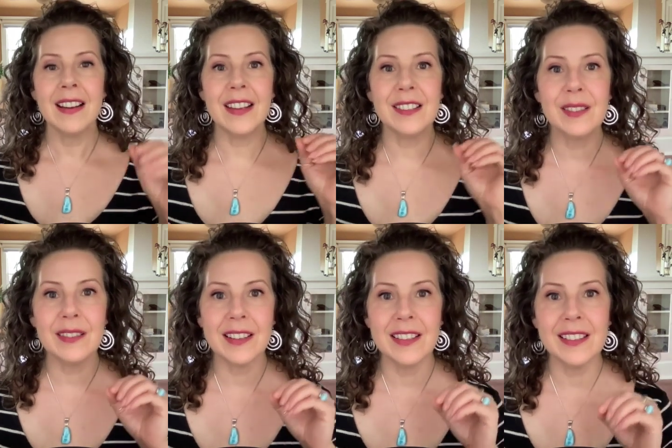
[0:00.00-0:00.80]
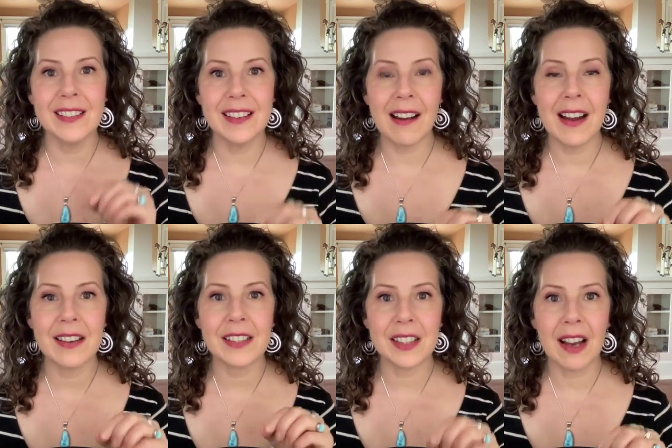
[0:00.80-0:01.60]
is not
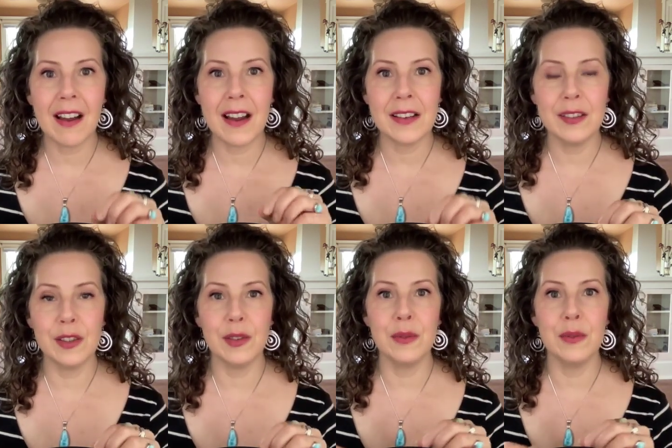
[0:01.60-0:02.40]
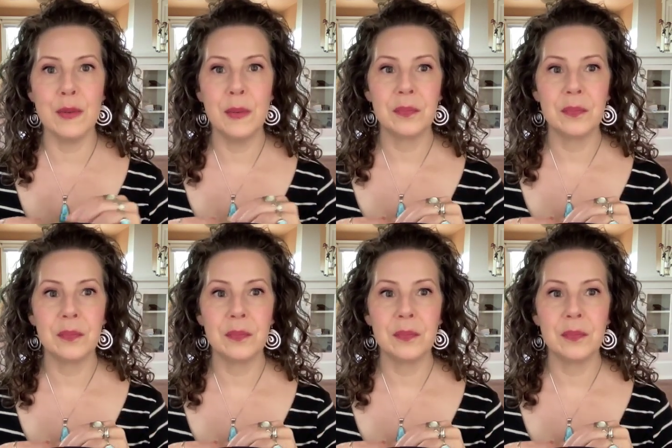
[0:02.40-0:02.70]
tied to